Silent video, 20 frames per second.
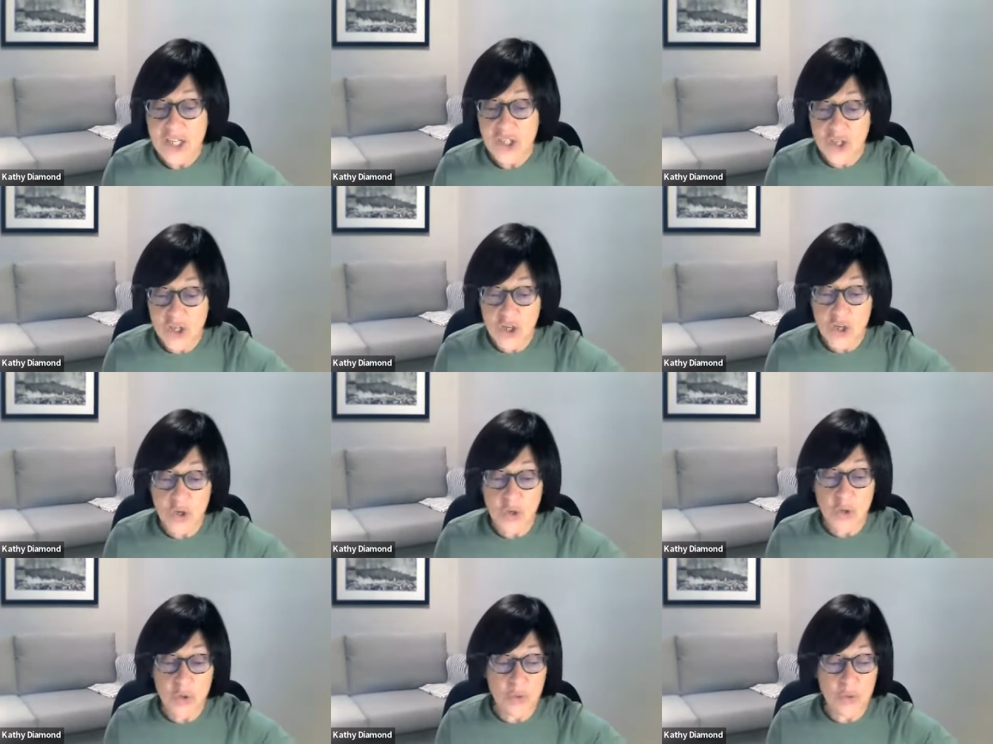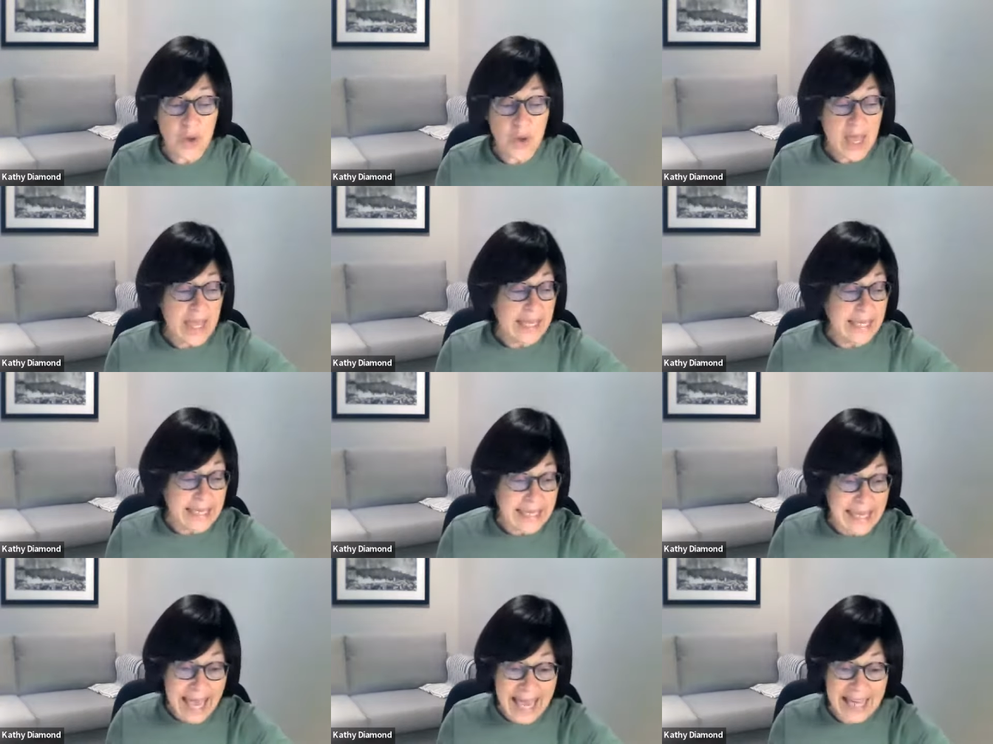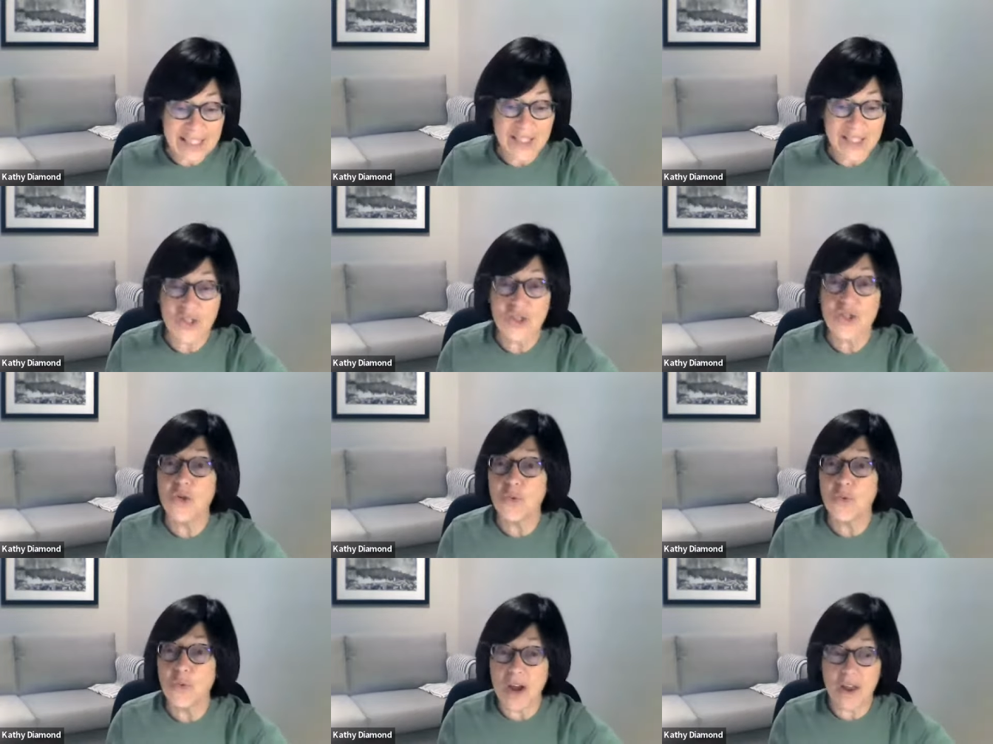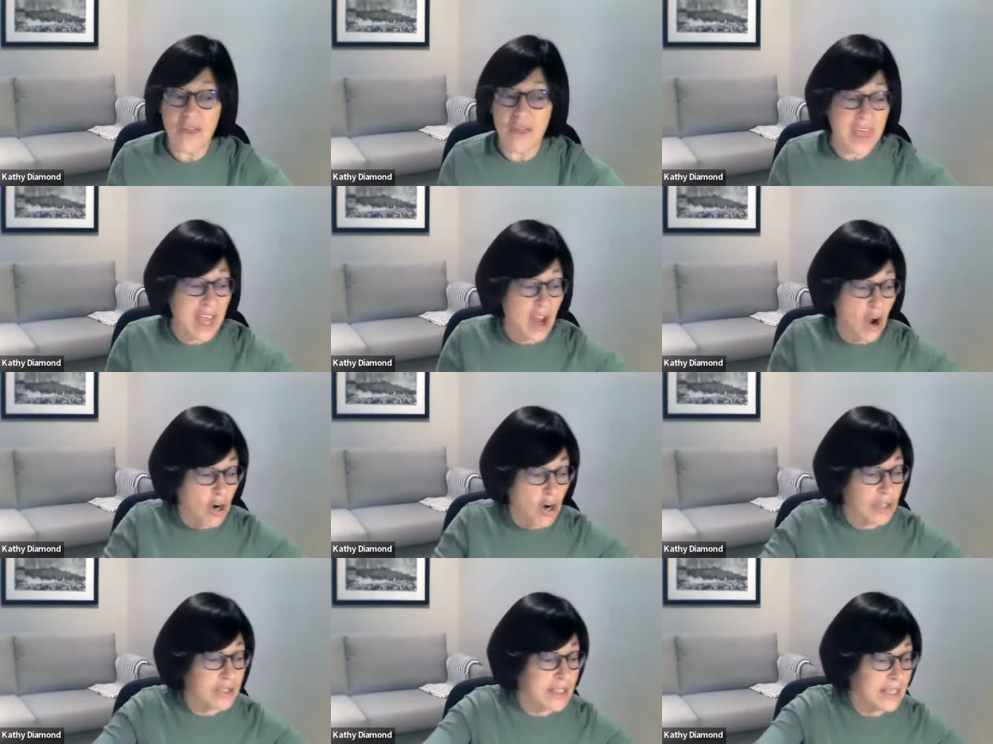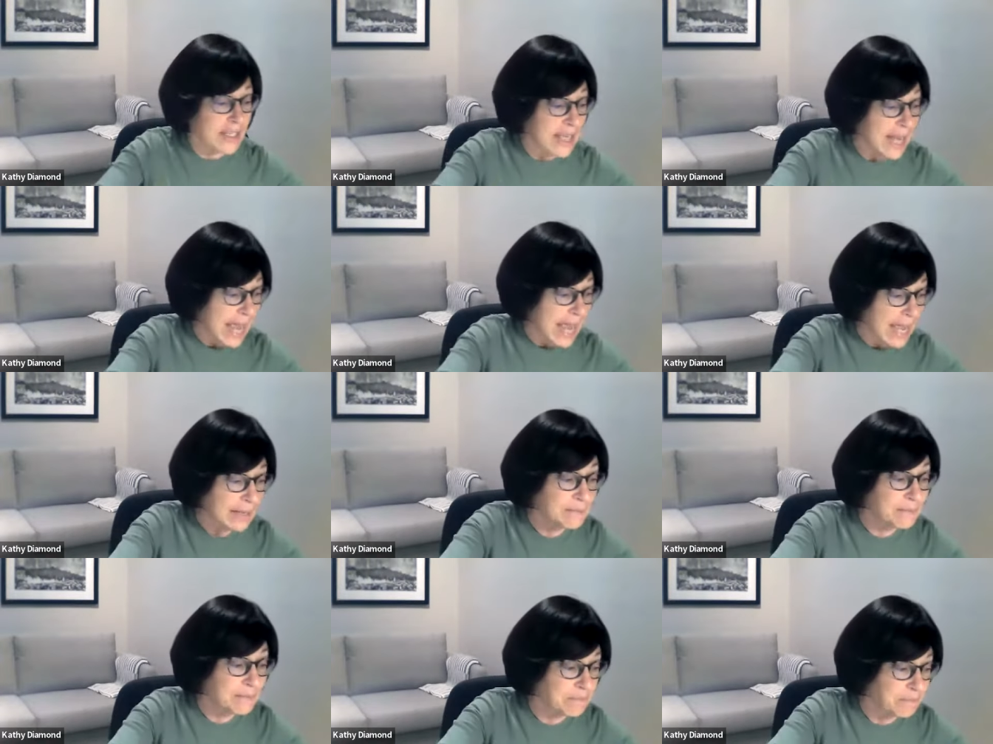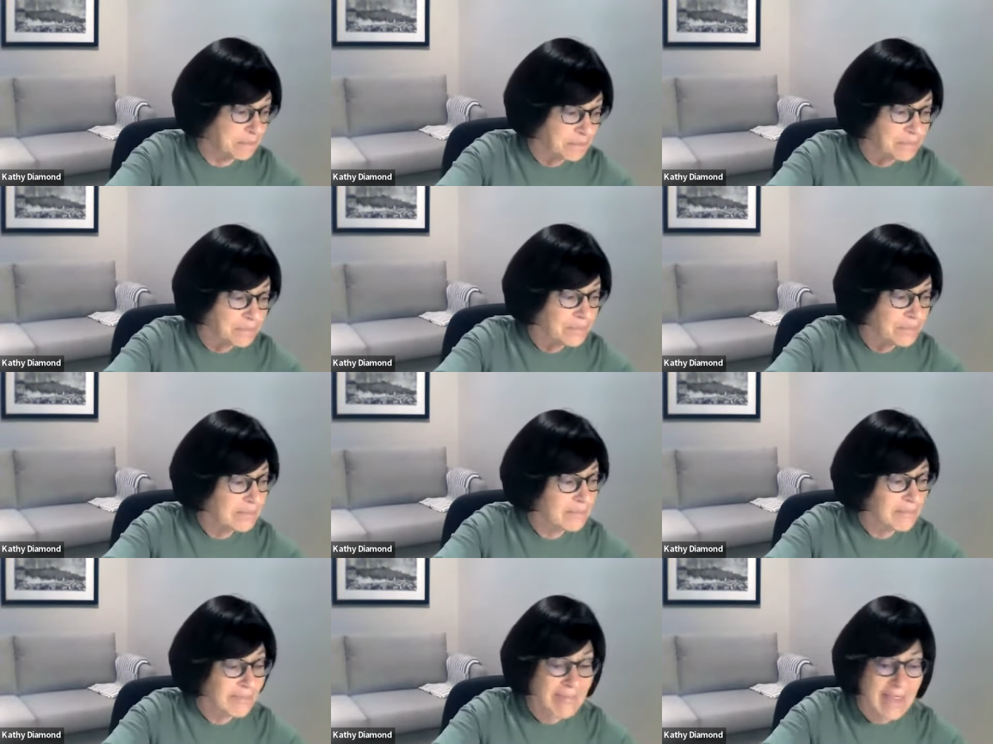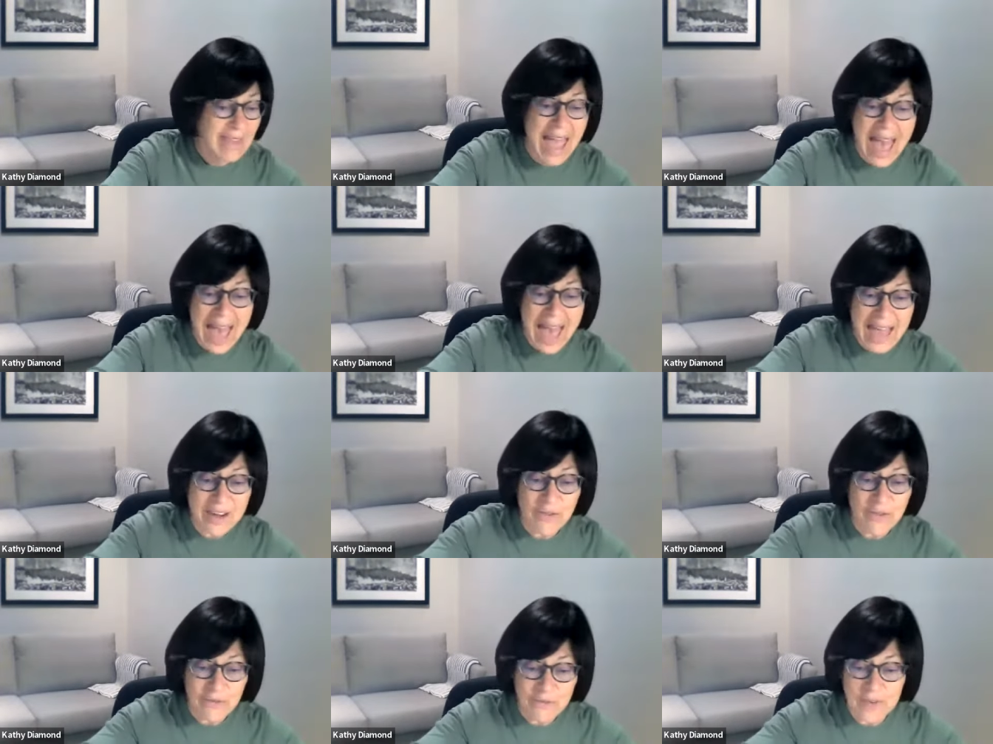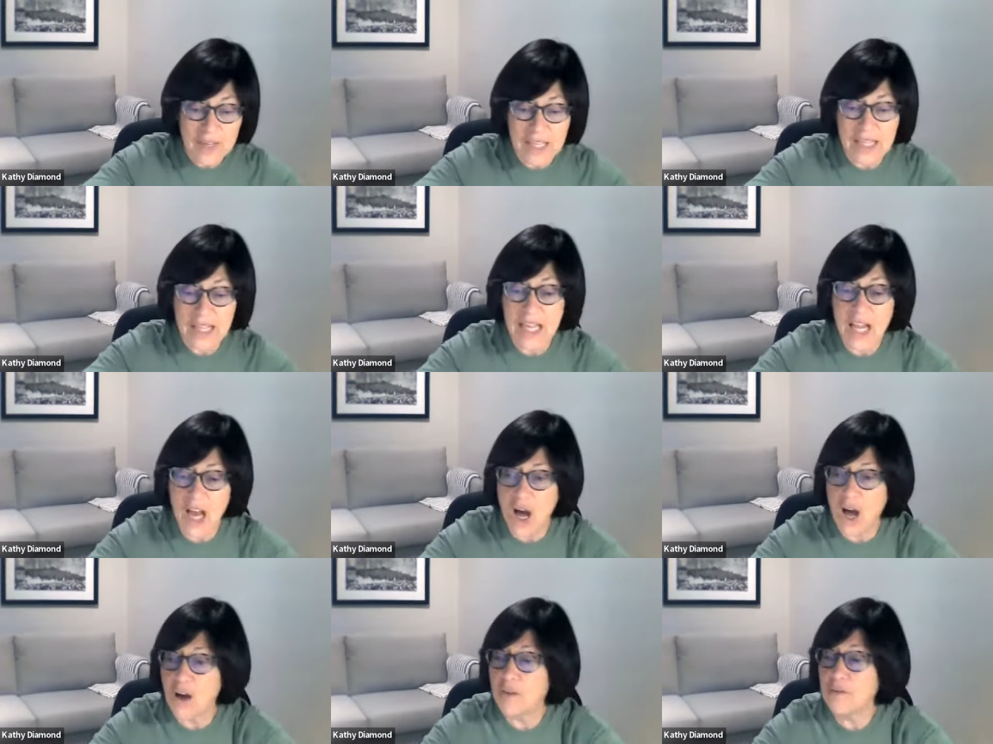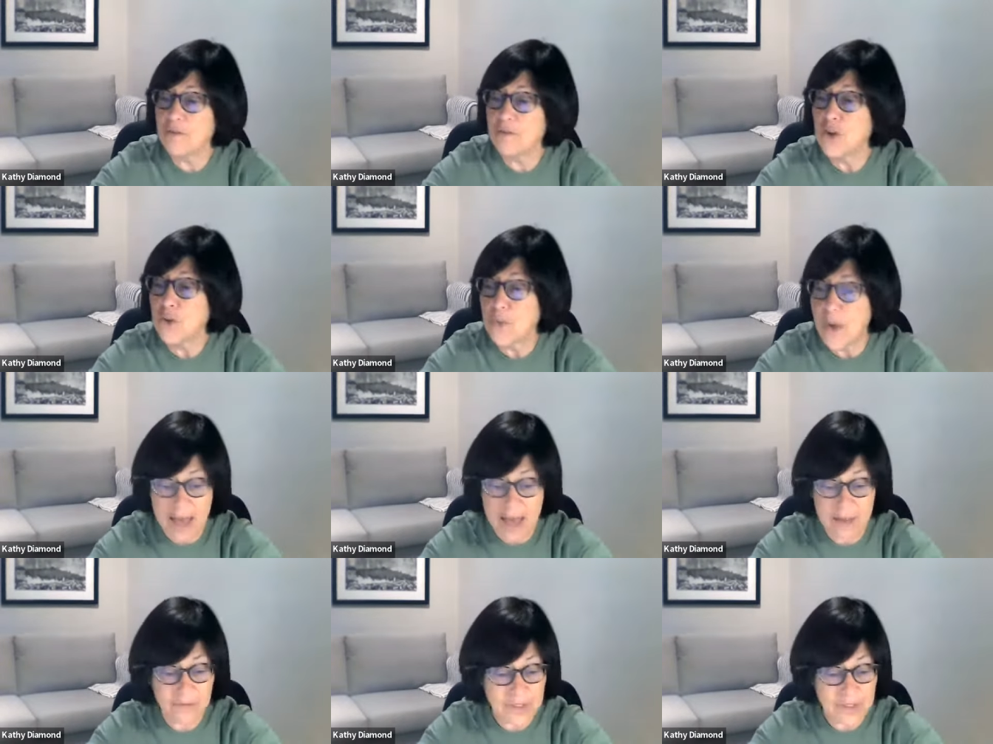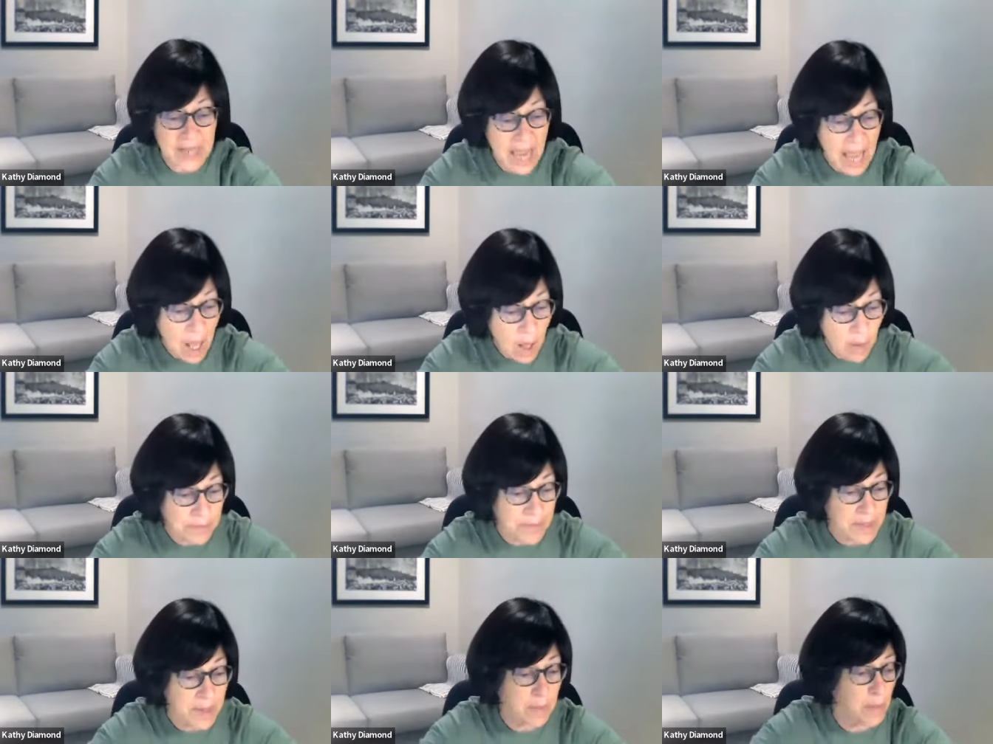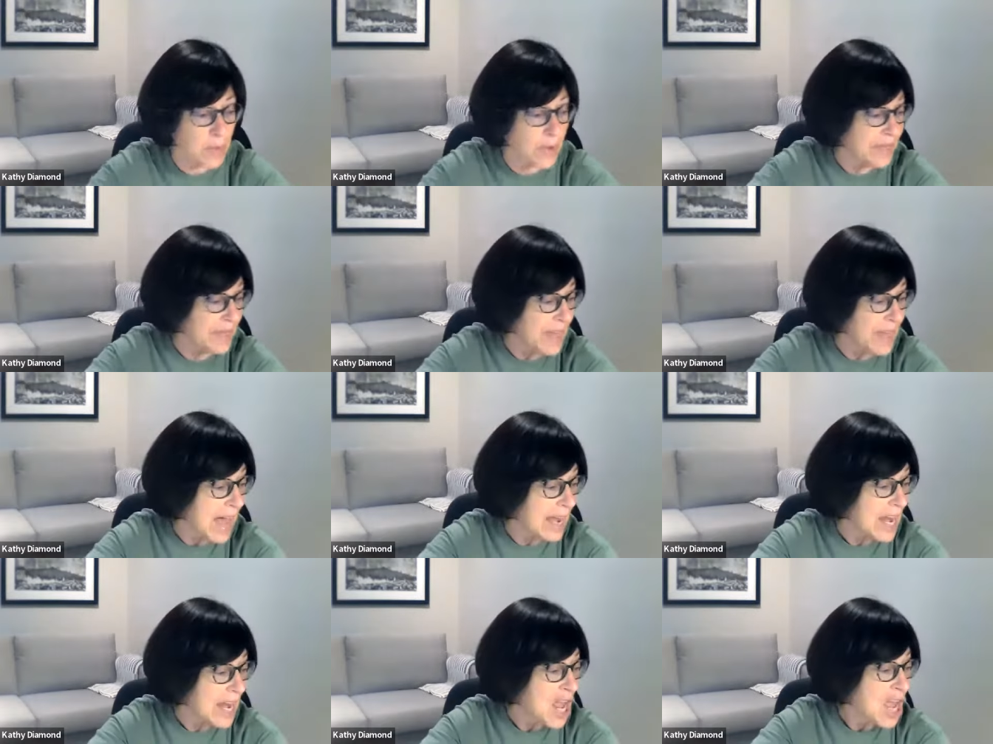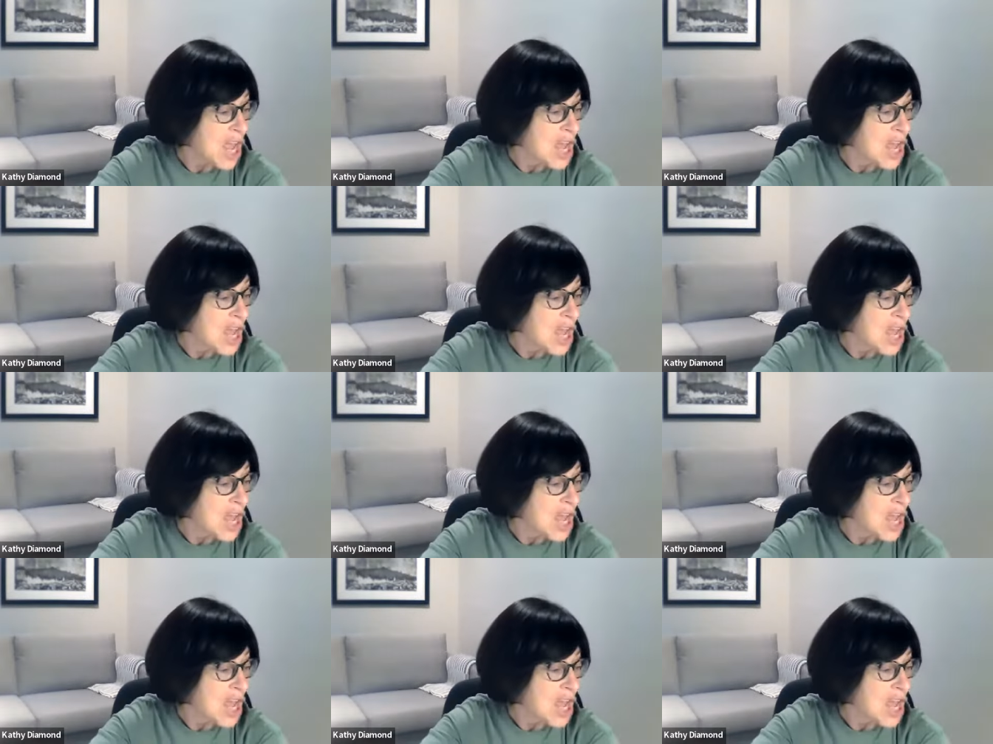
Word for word: to get to where they are today and a feeling of you have to help them with that.